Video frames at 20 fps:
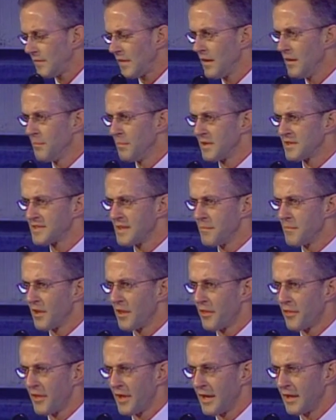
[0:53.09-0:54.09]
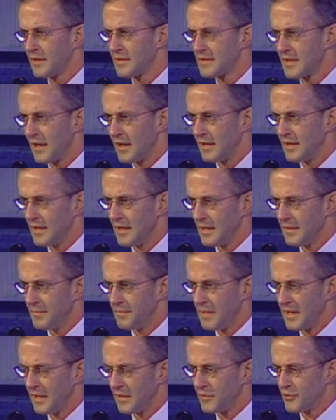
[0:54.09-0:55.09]
But some of the things that
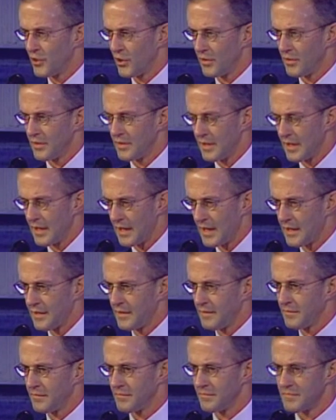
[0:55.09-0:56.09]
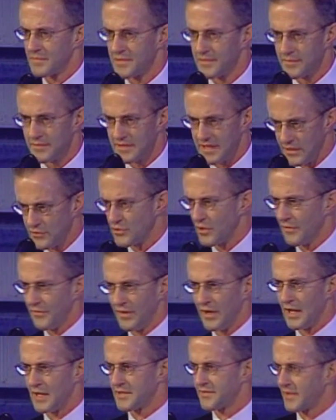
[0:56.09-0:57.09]
I teach in a
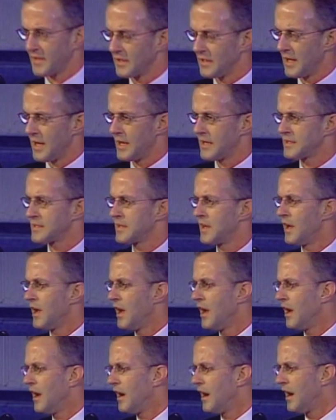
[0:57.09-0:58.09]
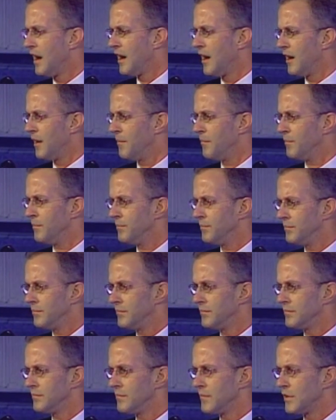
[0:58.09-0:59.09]
philosophy class
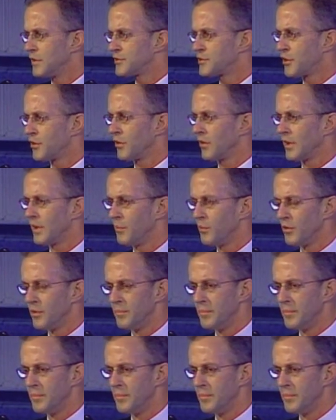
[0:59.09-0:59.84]
certainly would